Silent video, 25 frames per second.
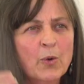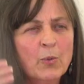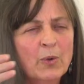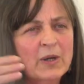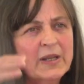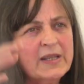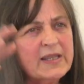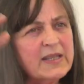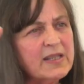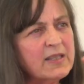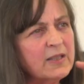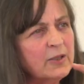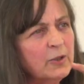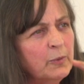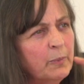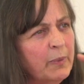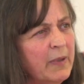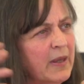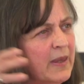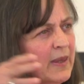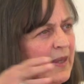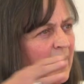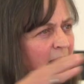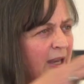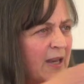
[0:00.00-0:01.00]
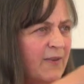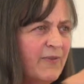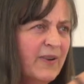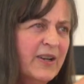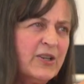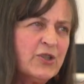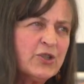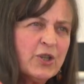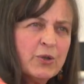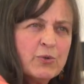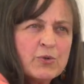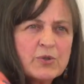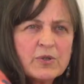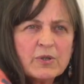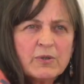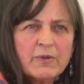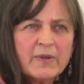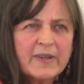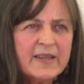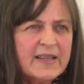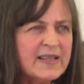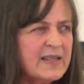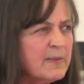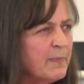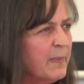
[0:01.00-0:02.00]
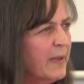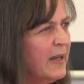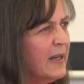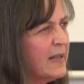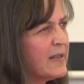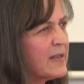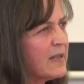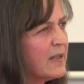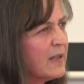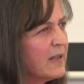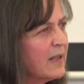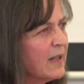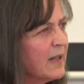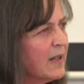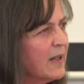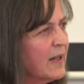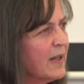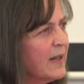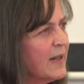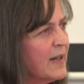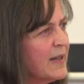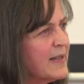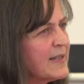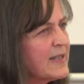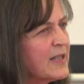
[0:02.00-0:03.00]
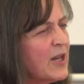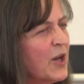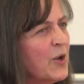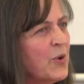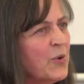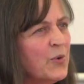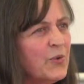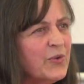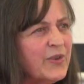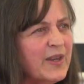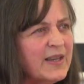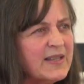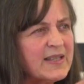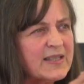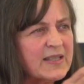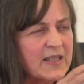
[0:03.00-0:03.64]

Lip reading: will it still be that if I don't do this bit? So there's